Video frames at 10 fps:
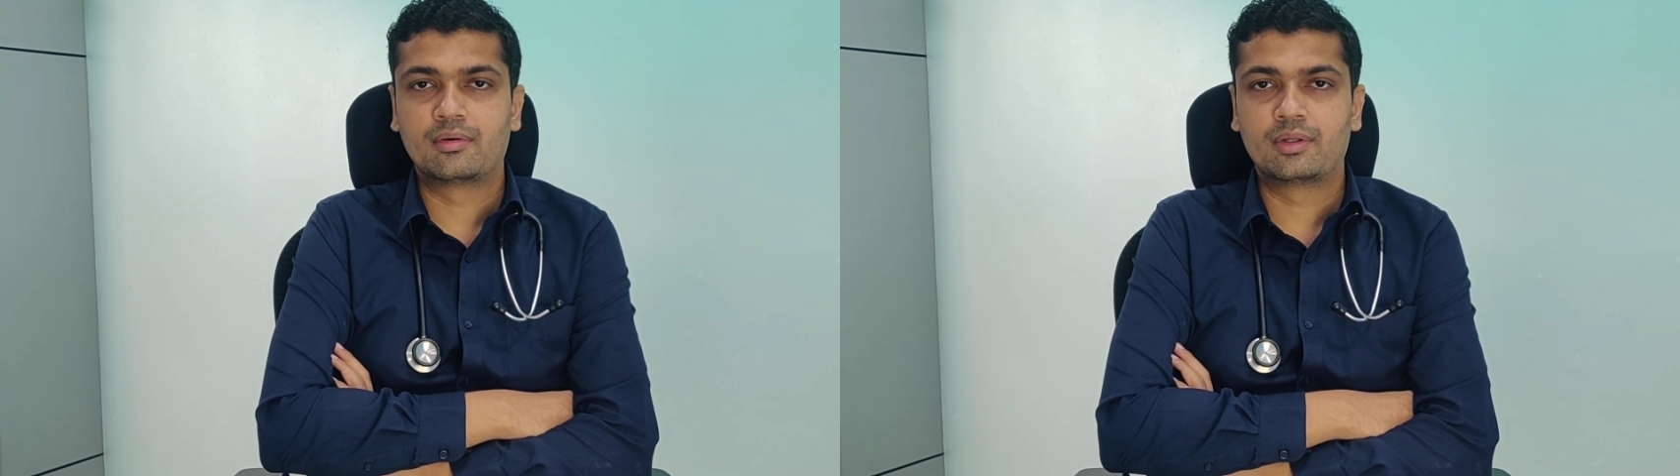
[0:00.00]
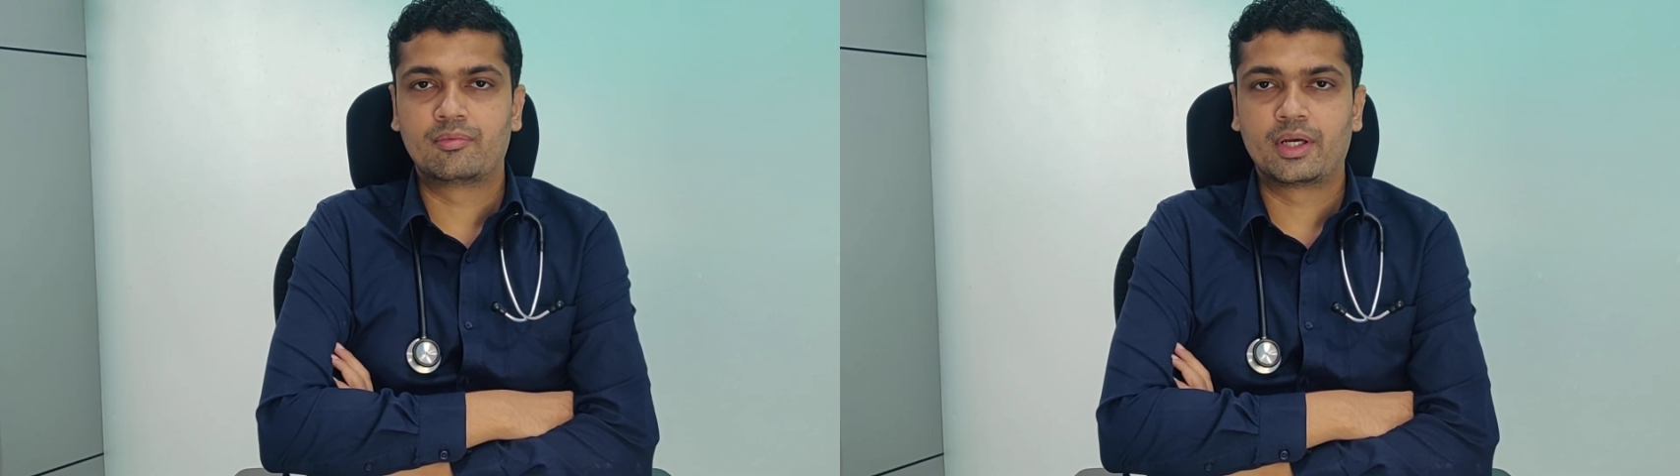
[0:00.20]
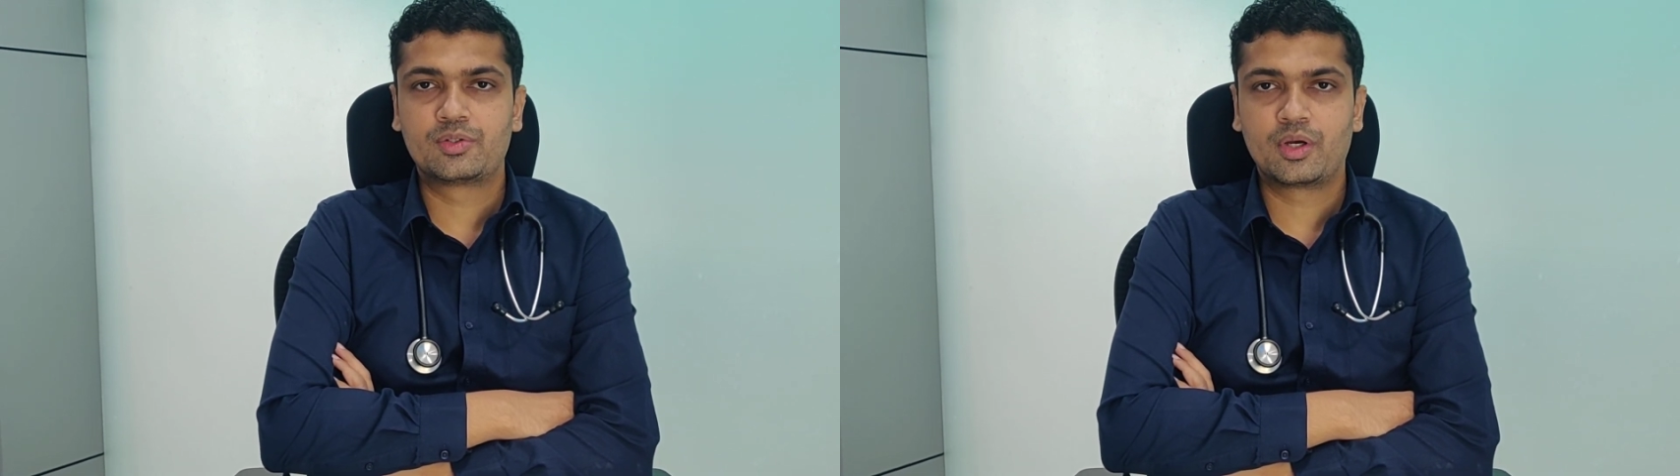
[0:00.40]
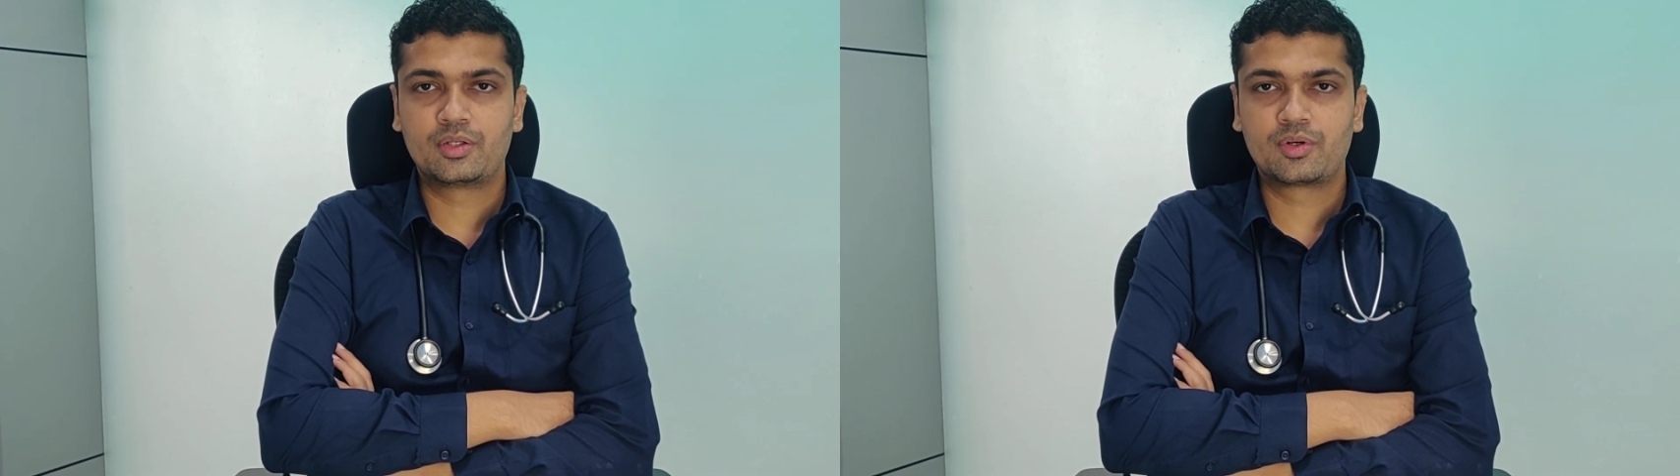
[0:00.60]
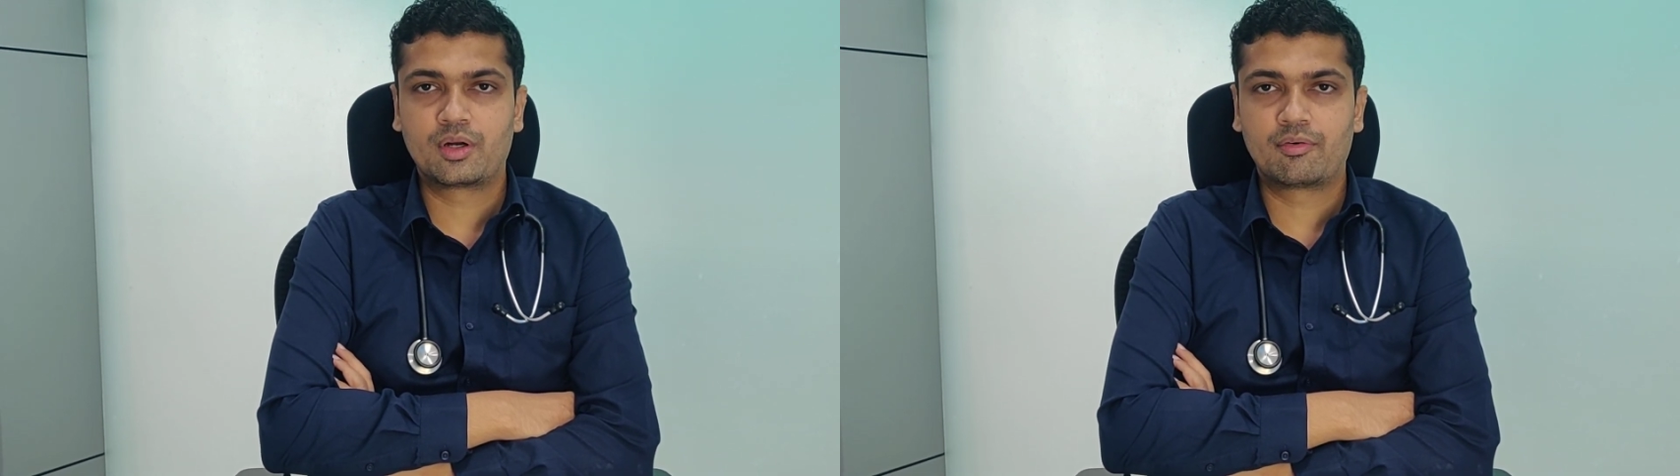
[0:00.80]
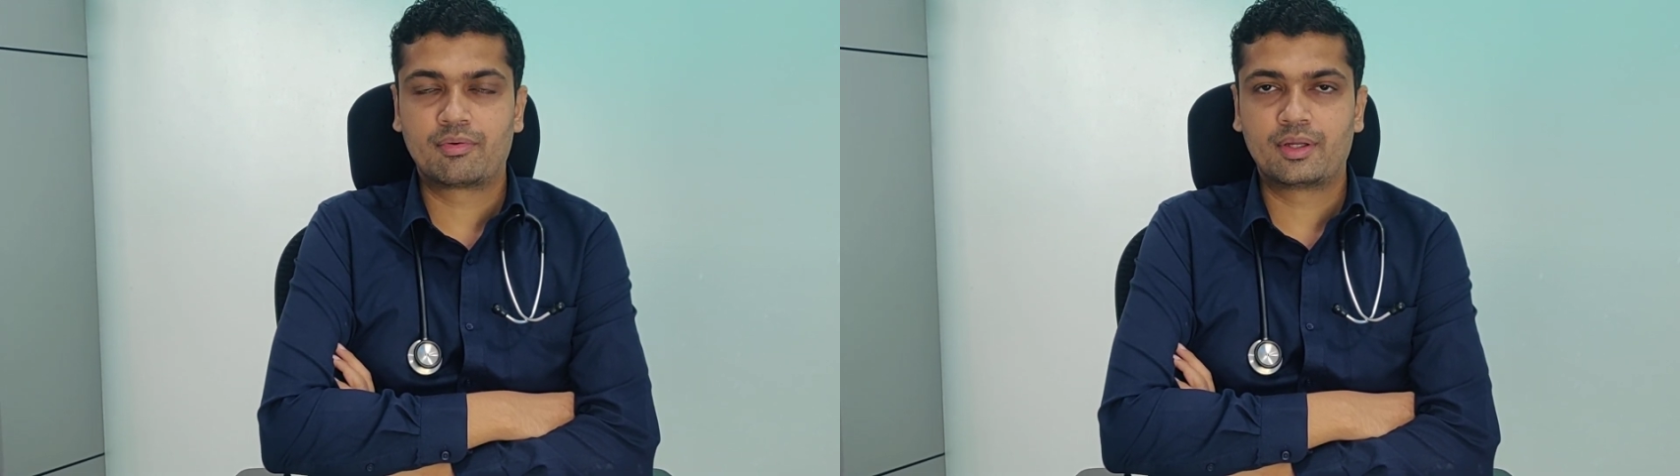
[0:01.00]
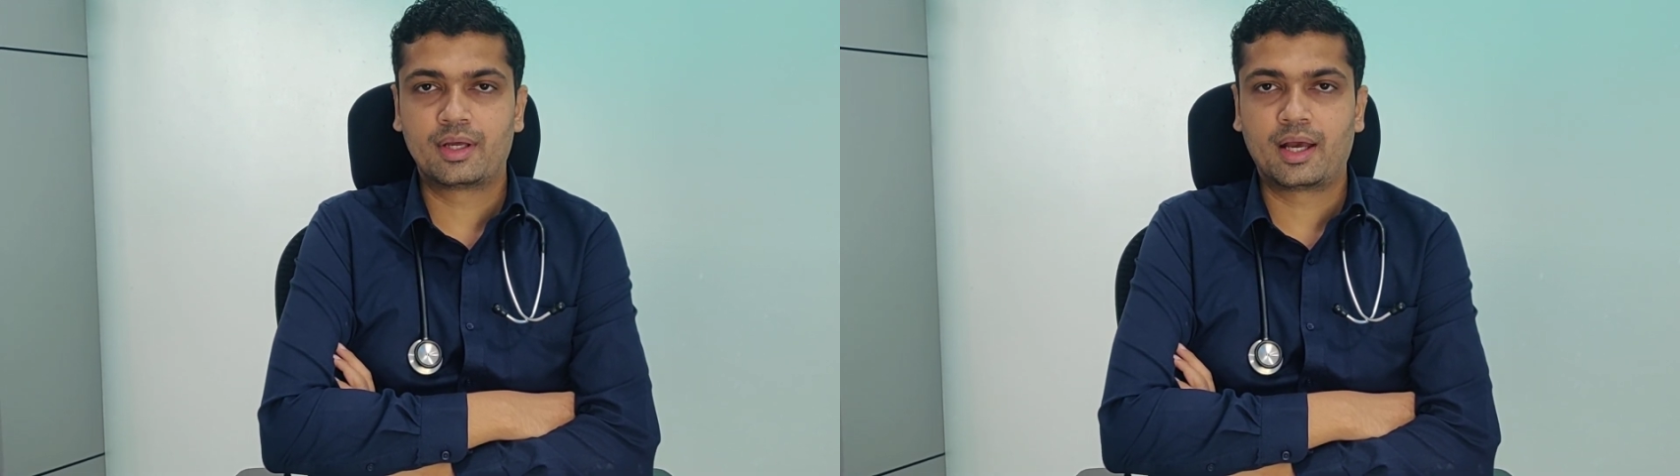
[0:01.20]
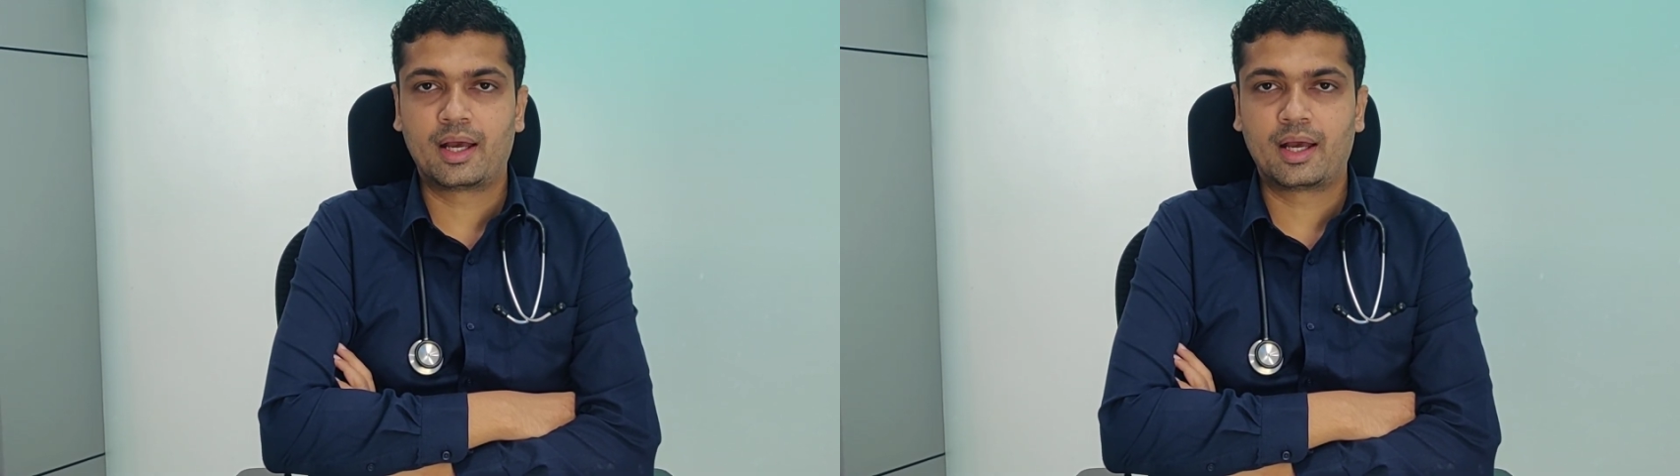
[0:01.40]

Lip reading: invasive angiography,